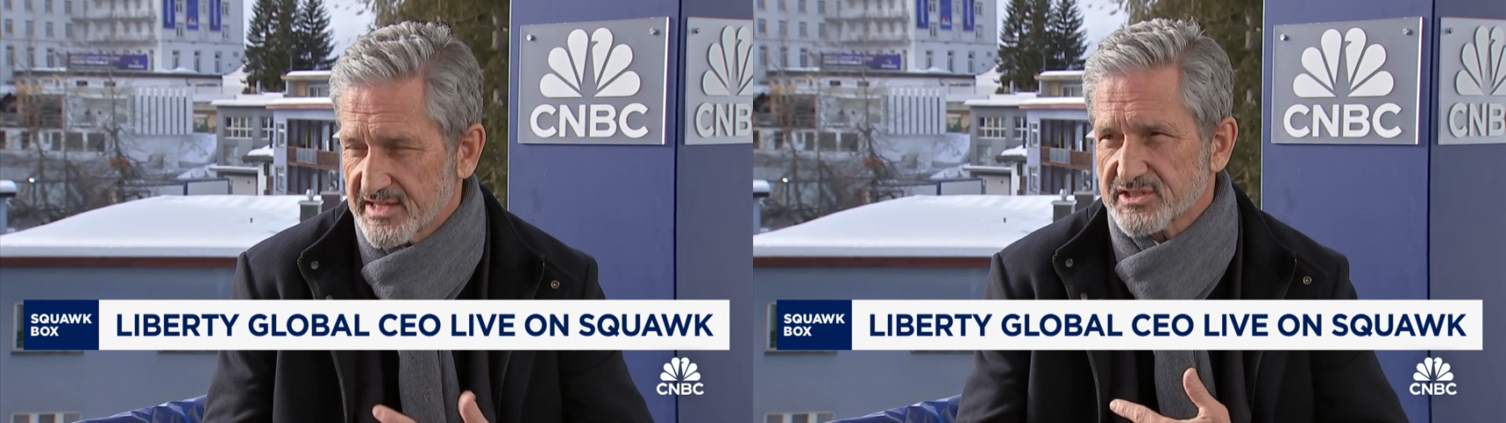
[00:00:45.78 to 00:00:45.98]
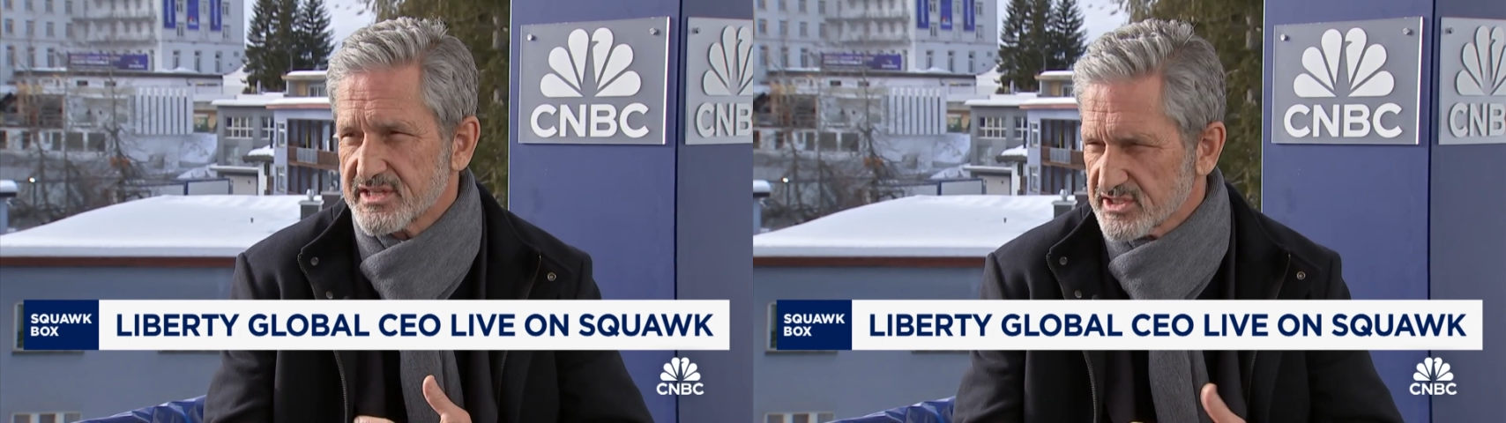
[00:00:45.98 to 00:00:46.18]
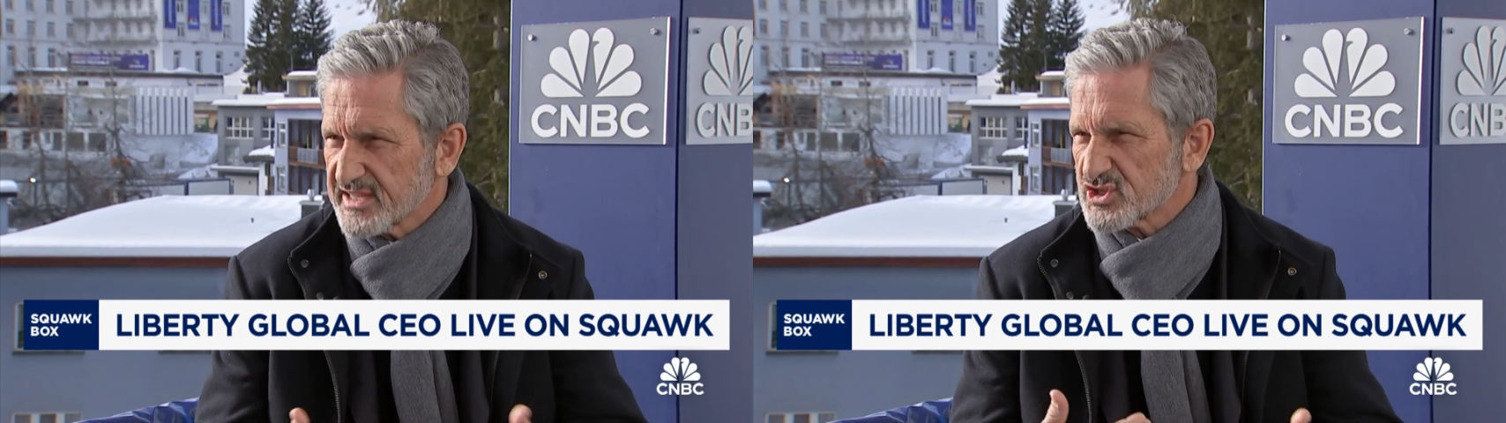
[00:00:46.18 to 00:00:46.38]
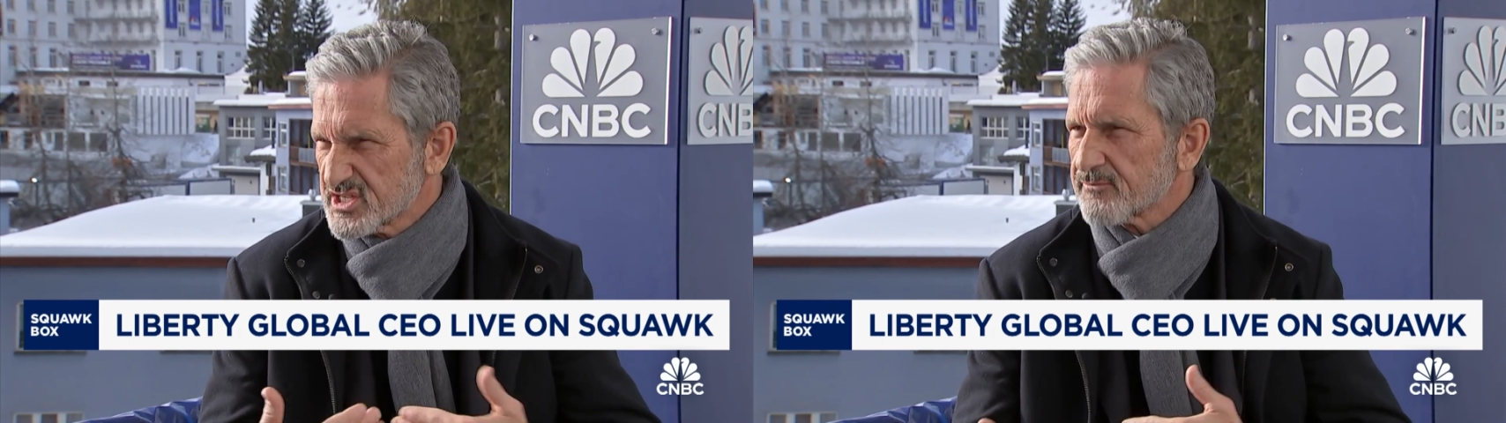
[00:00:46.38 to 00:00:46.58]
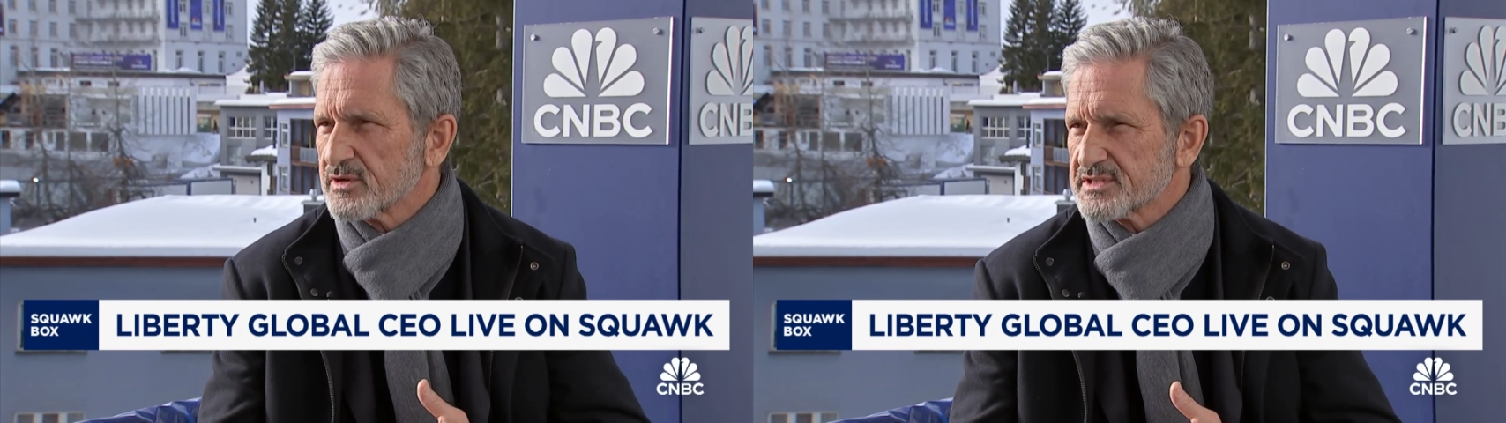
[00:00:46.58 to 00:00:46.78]
That's a
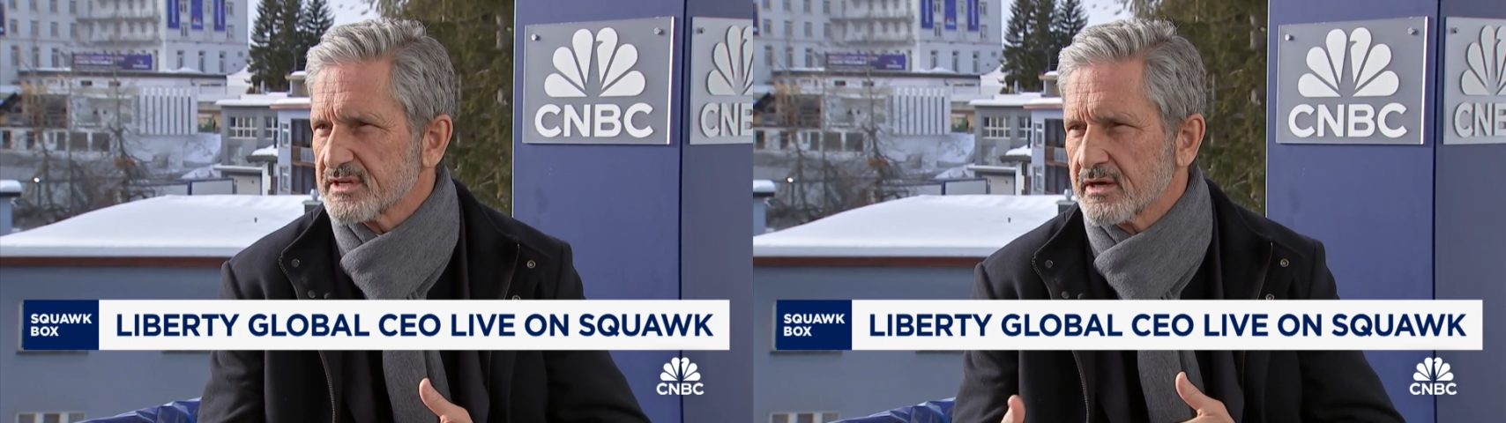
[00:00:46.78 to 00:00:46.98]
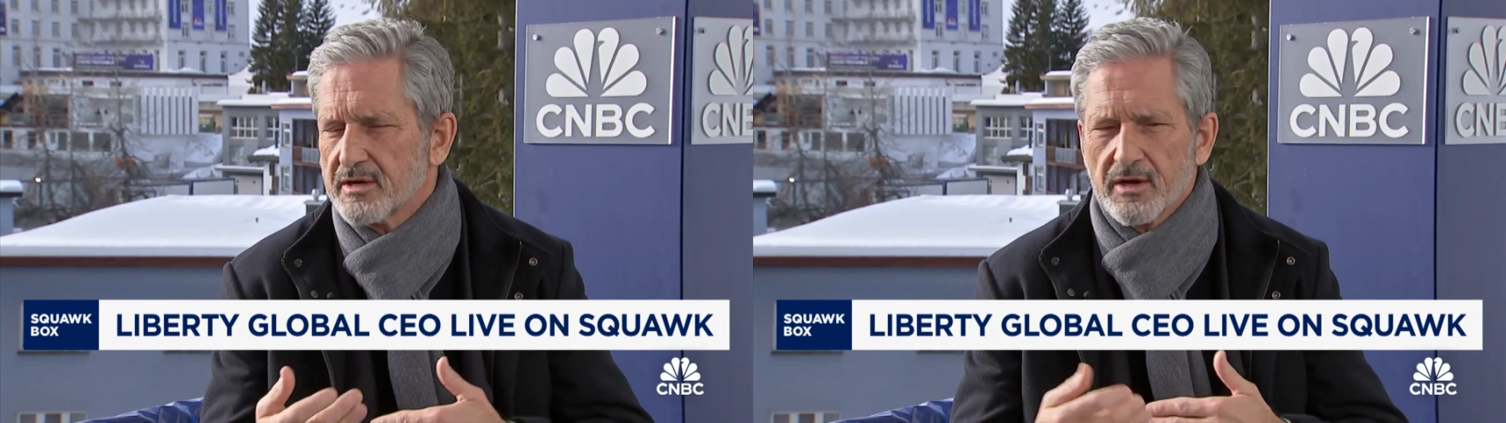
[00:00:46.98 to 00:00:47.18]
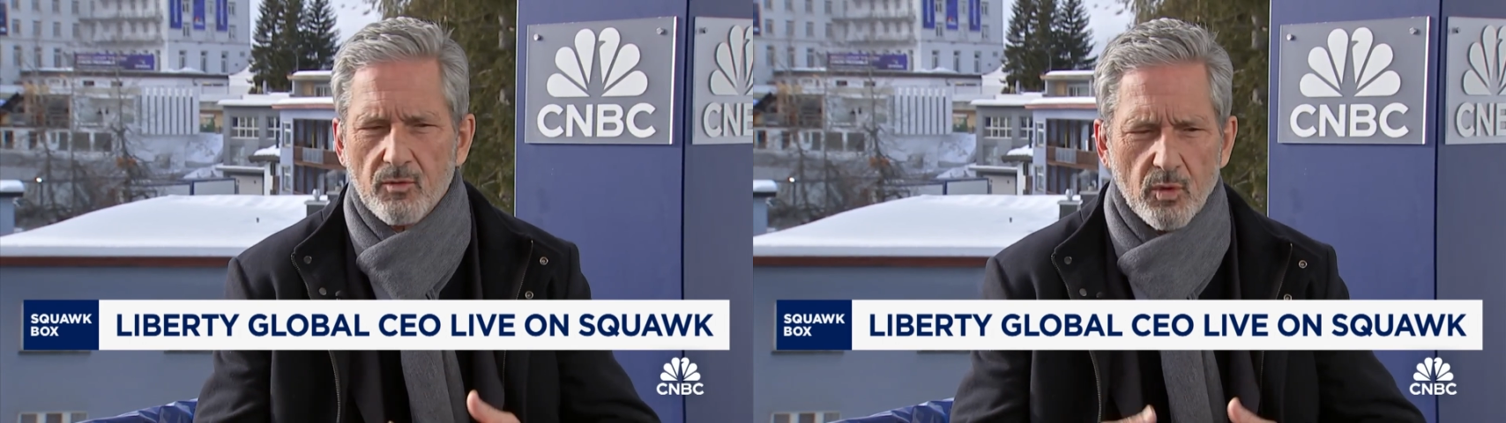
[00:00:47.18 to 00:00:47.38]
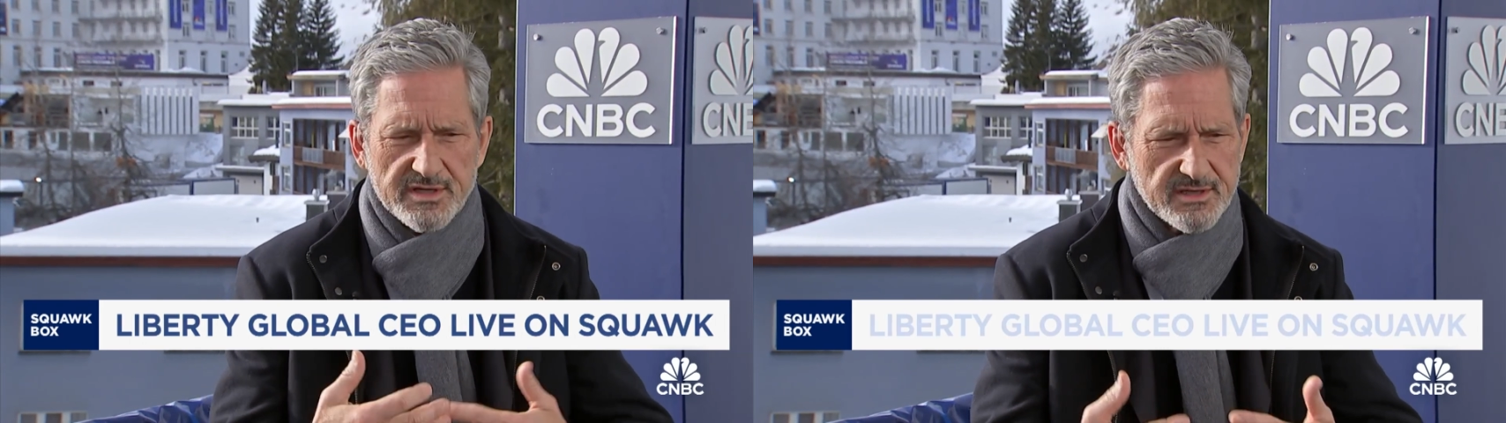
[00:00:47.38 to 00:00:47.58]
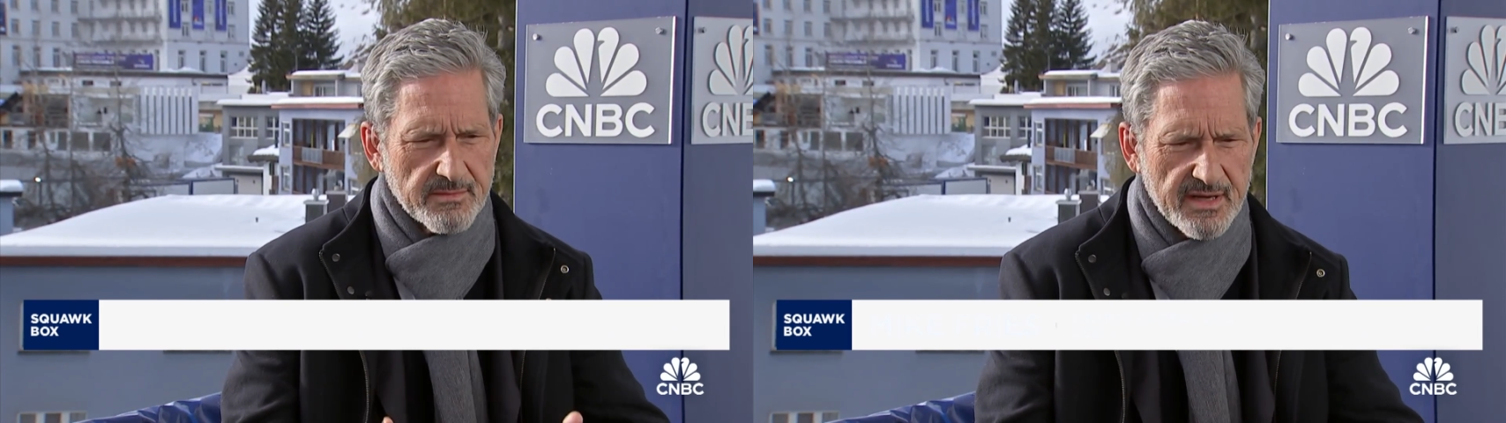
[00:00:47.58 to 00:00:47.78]
difference there. What
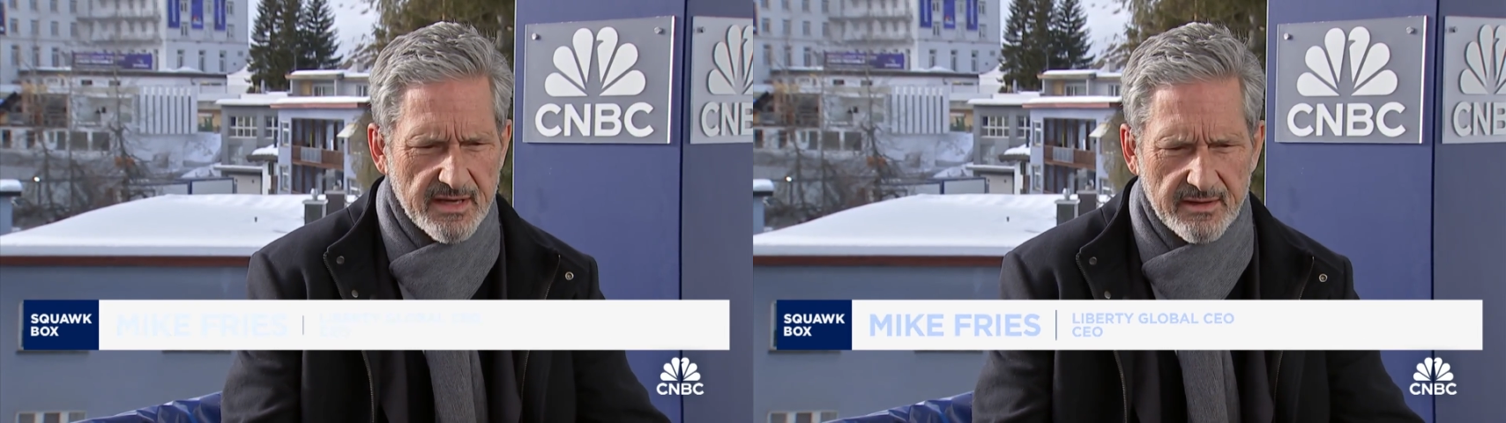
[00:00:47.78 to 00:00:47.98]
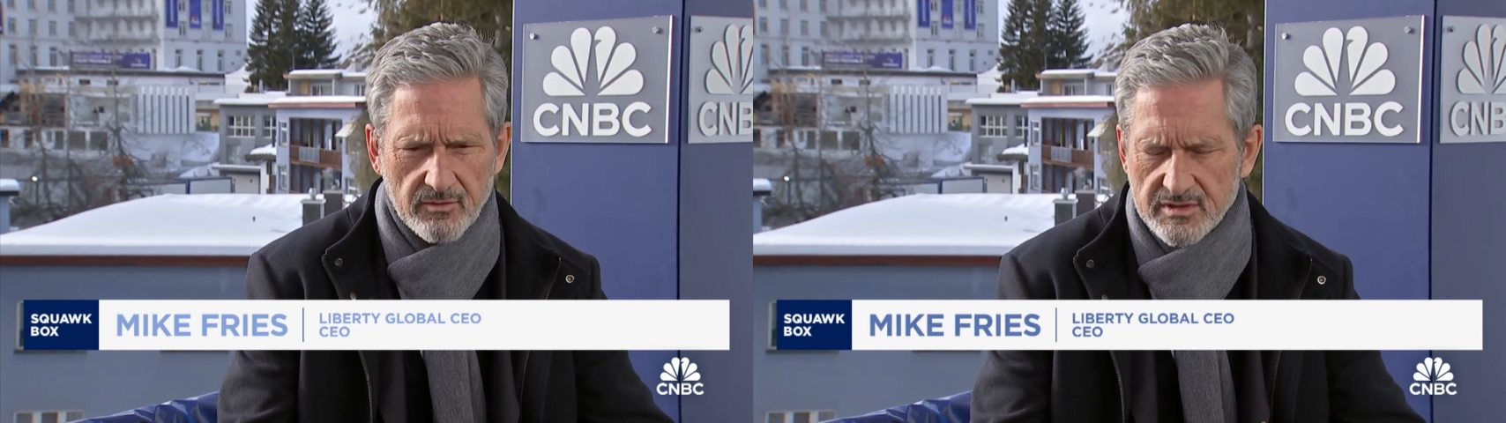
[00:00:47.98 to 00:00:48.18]
does it mean?